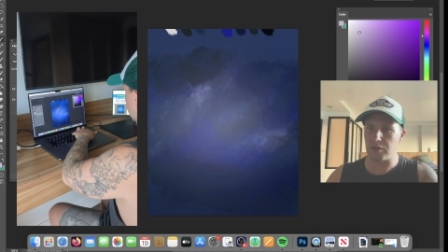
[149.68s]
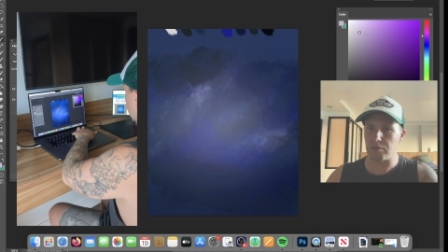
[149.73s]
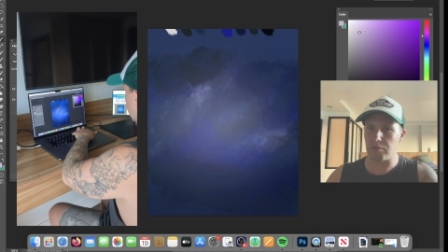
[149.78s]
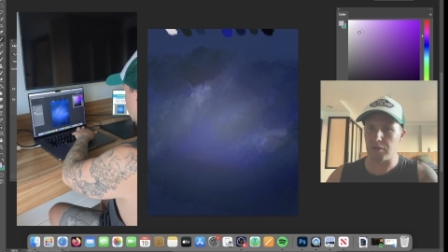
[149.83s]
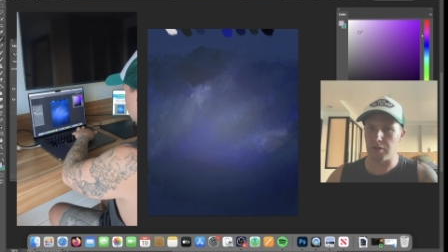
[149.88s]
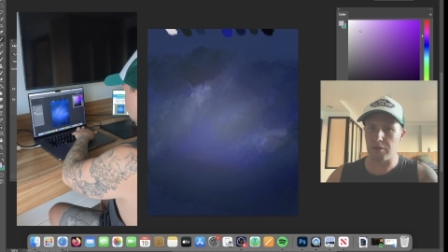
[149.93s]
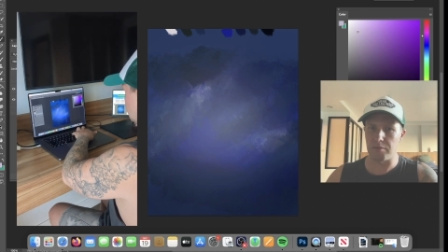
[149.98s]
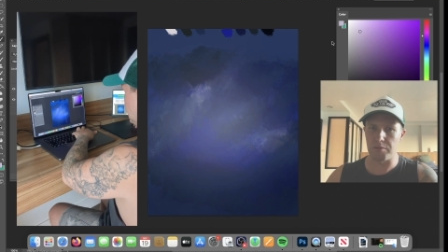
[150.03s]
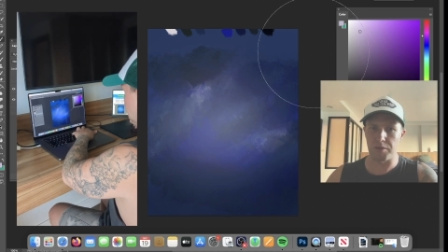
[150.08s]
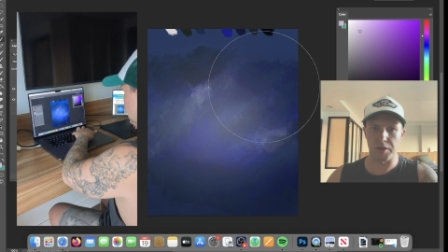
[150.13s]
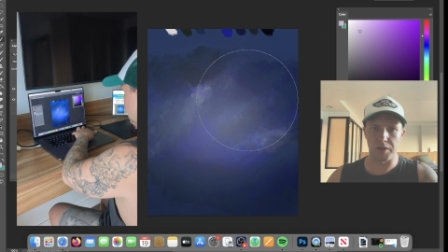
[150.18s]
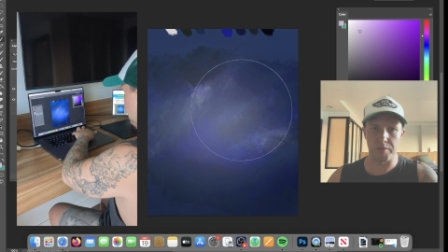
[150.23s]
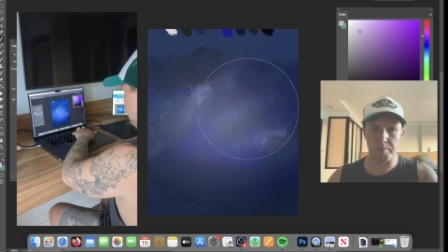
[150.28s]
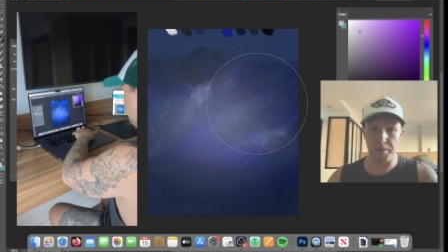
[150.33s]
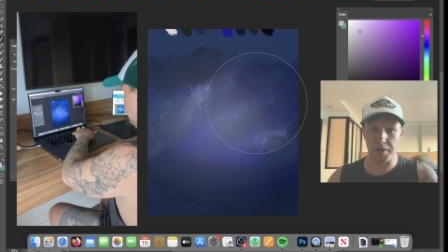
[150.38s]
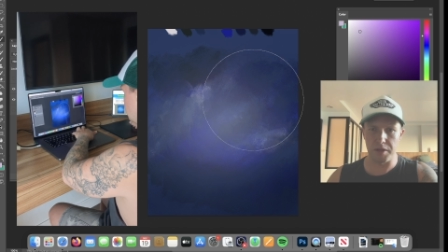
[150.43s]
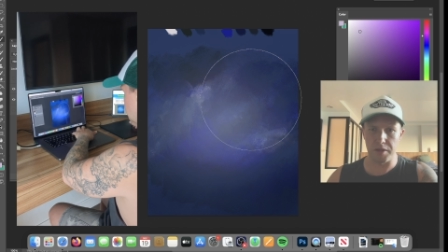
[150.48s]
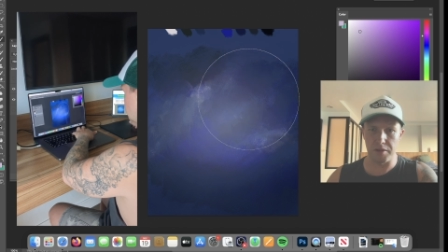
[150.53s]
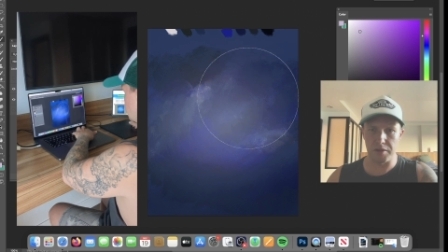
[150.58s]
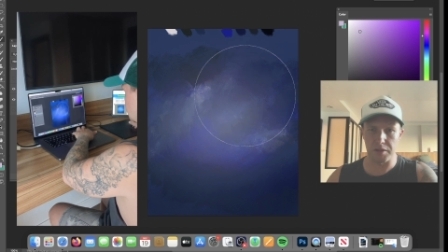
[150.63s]
one I'm going to
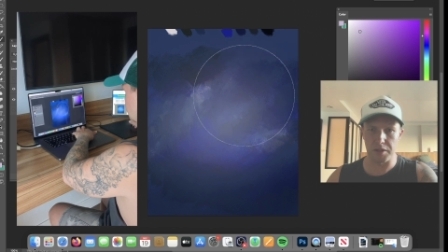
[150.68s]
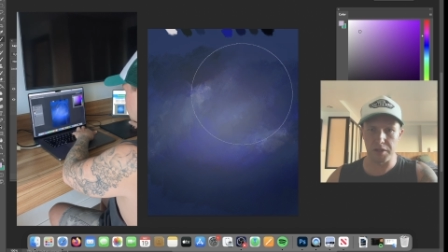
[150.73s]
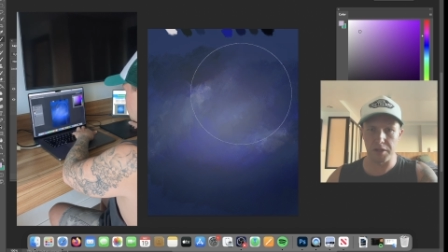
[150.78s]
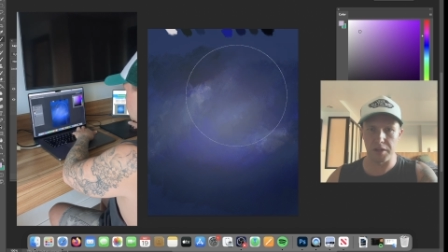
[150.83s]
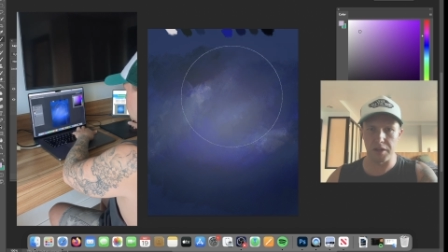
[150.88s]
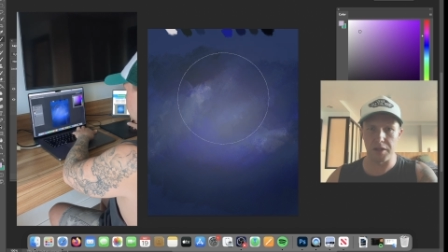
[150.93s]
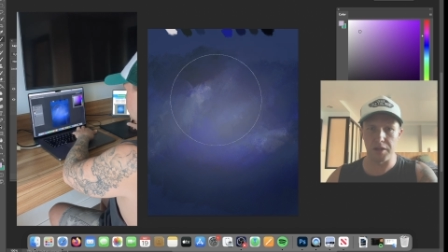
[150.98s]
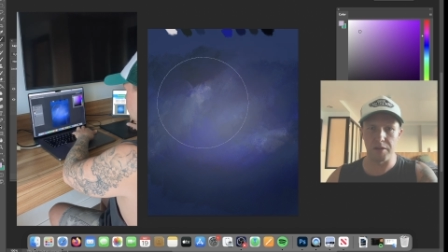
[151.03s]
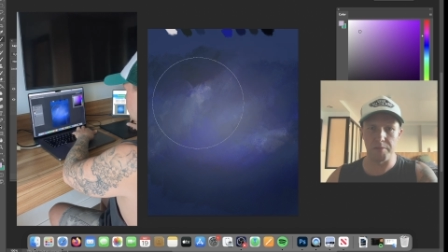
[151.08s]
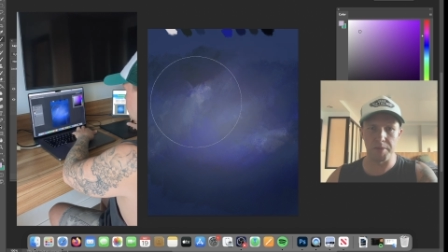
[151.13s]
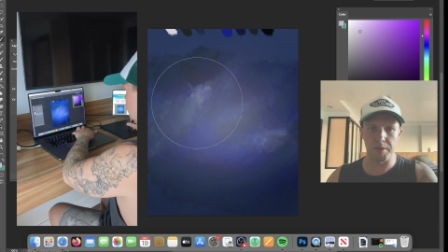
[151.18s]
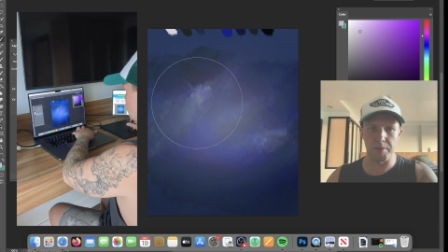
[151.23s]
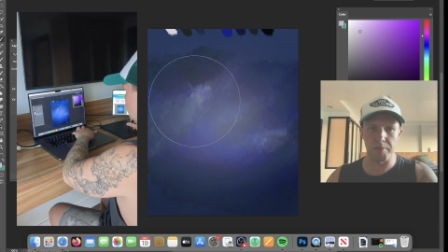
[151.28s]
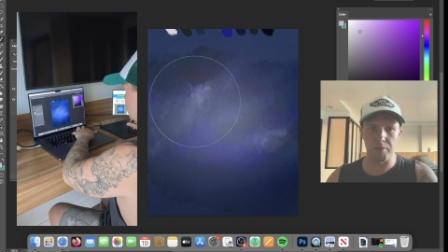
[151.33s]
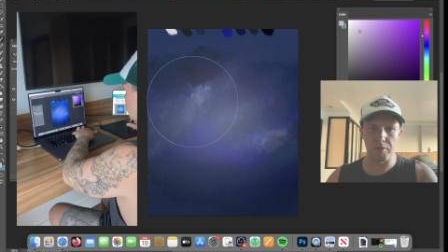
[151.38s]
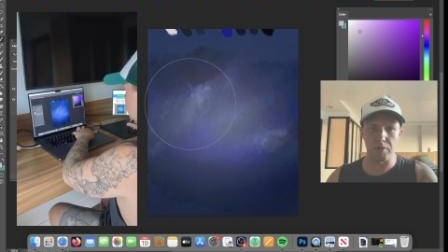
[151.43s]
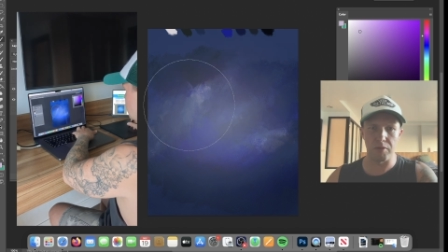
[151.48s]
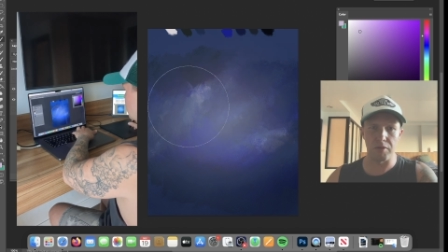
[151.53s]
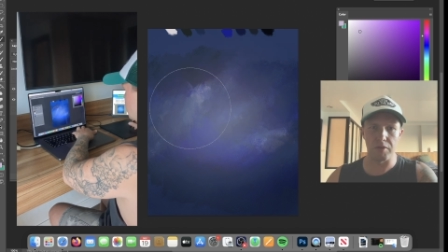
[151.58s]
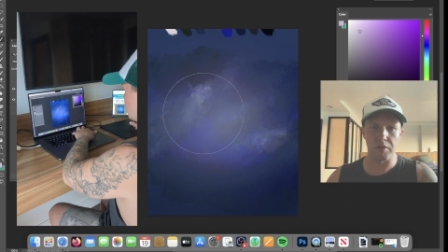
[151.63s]
be using a little bit
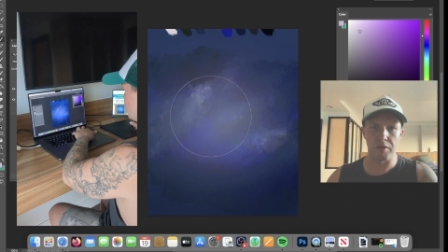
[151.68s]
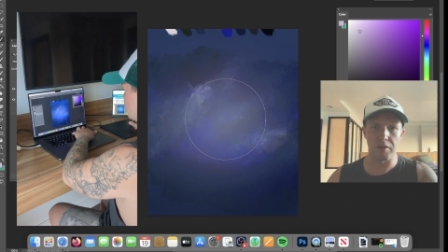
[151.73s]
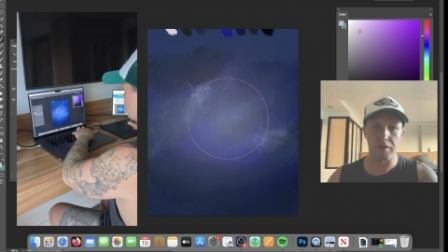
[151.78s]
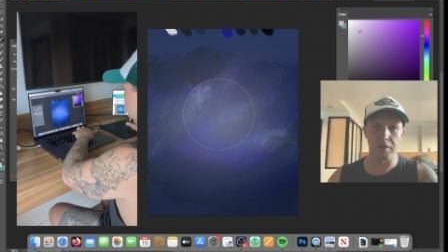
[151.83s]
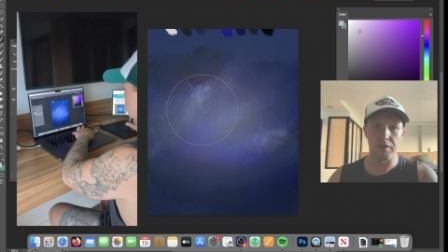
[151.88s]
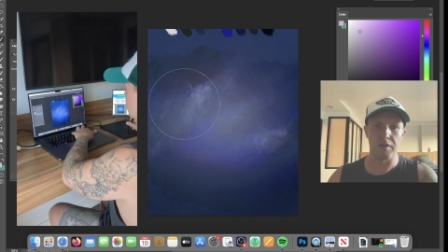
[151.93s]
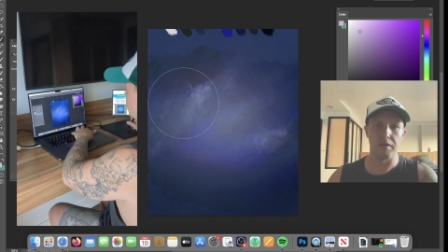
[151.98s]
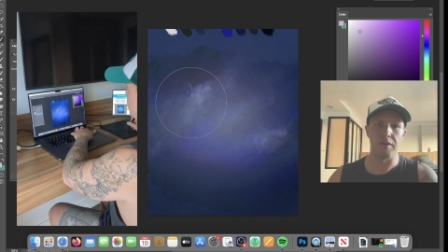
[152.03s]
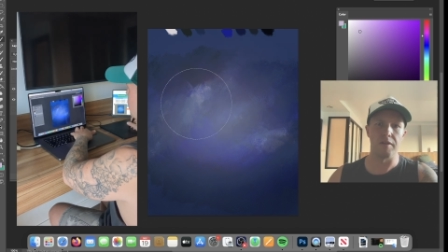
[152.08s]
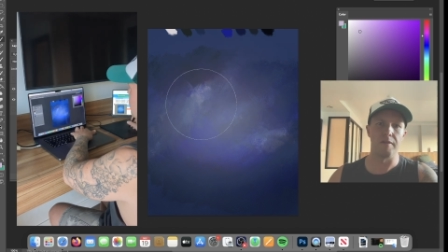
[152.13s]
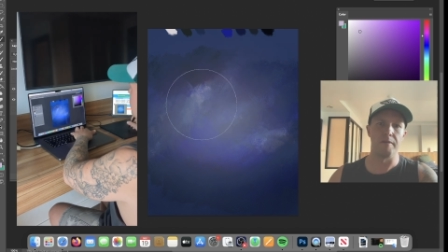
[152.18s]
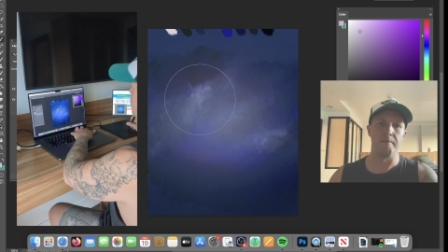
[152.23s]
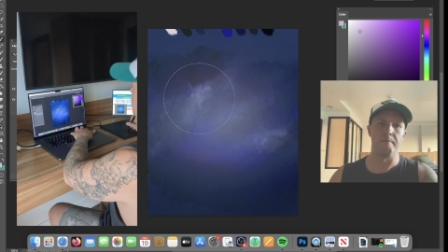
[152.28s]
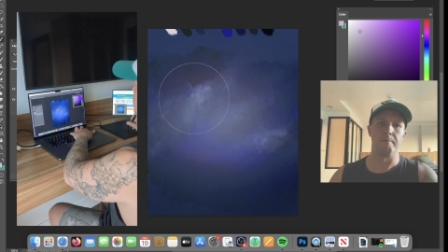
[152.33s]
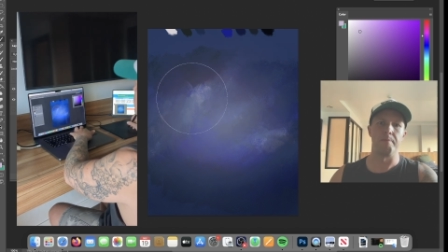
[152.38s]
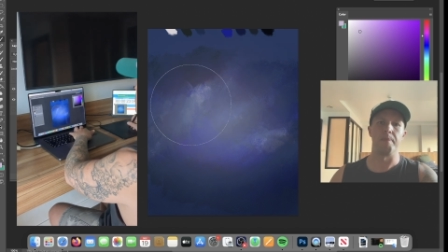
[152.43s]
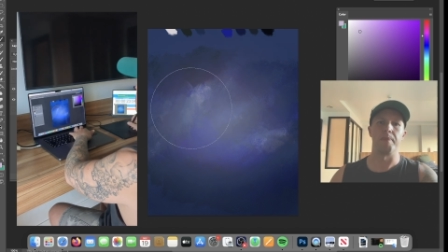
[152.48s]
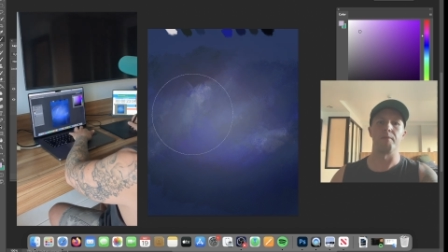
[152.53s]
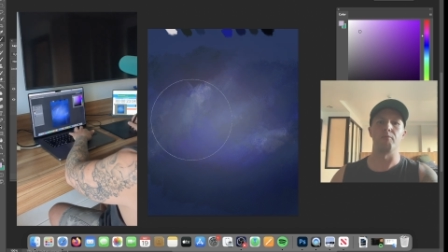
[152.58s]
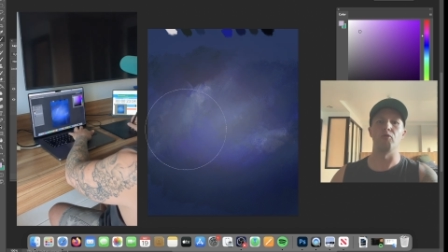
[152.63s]
more
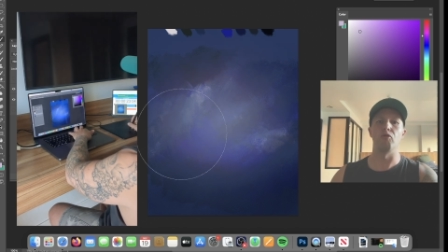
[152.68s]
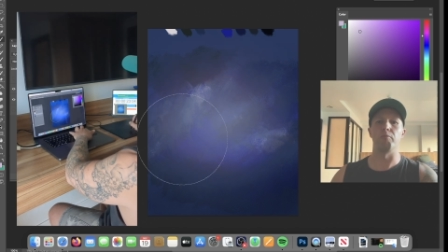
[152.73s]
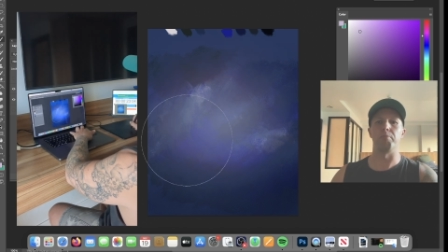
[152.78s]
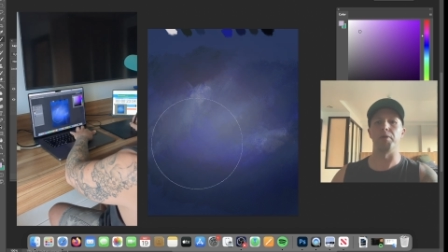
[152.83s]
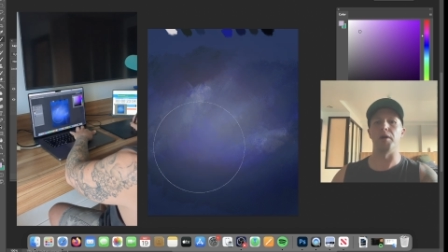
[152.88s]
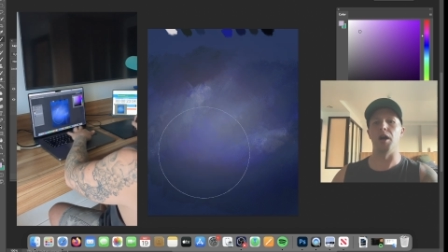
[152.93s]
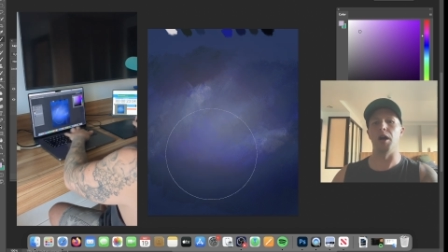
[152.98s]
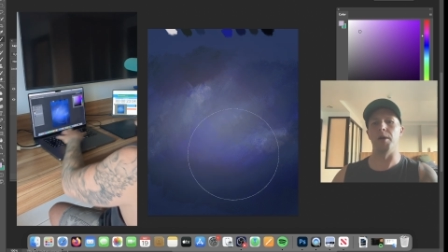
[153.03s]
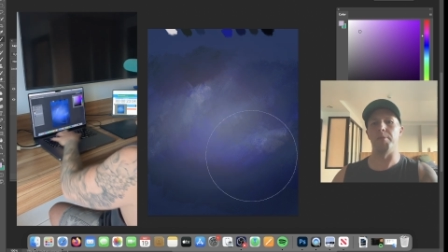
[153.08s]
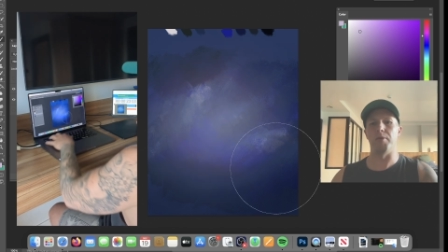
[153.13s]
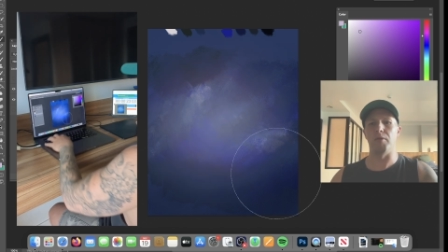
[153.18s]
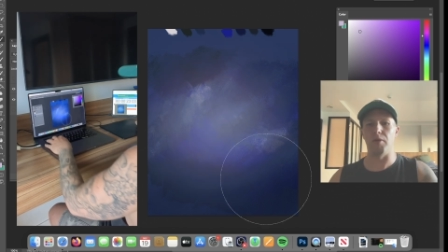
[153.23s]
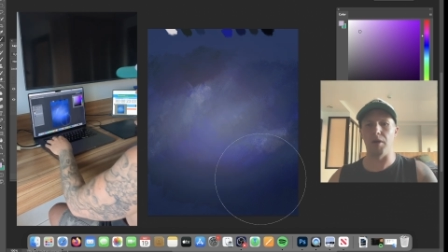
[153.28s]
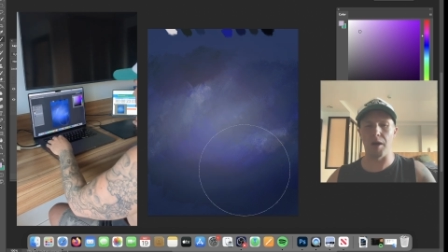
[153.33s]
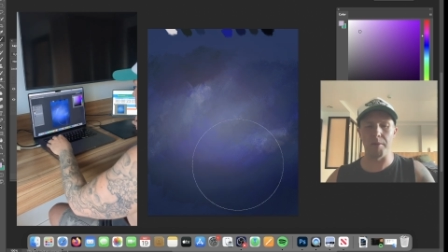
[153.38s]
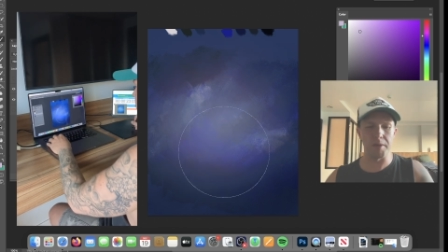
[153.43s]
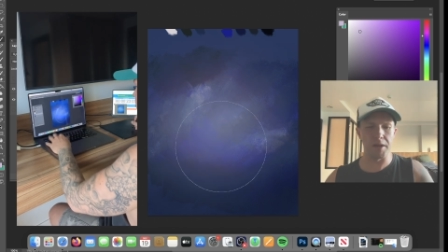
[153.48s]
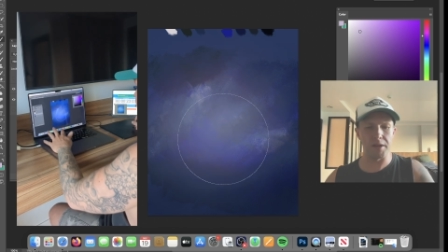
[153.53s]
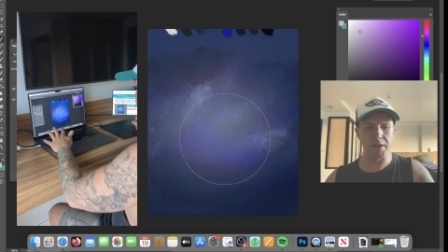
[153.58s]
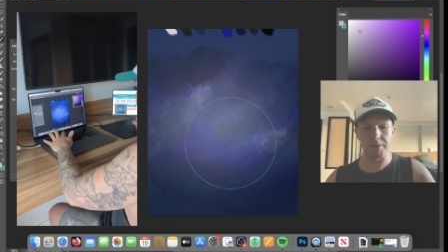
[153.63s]
purple.
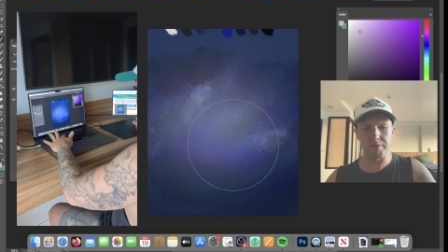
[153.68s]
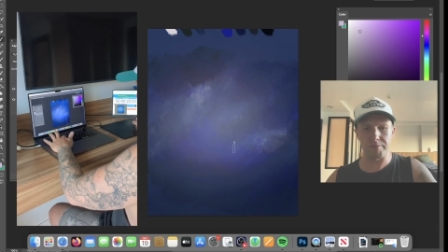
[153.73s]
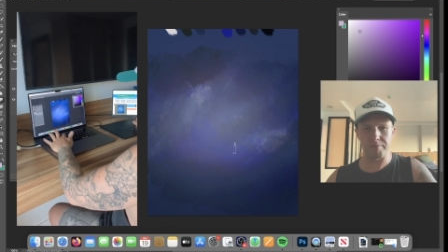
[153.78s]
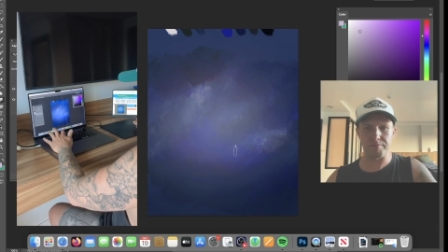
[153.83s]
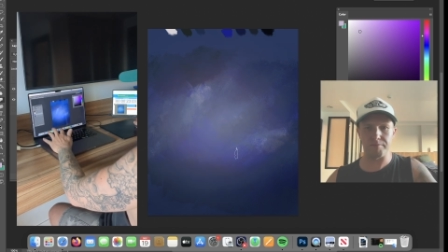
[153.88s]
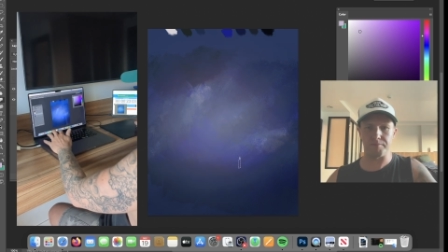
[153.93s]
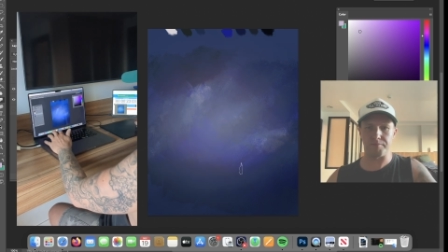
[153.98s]
I mean,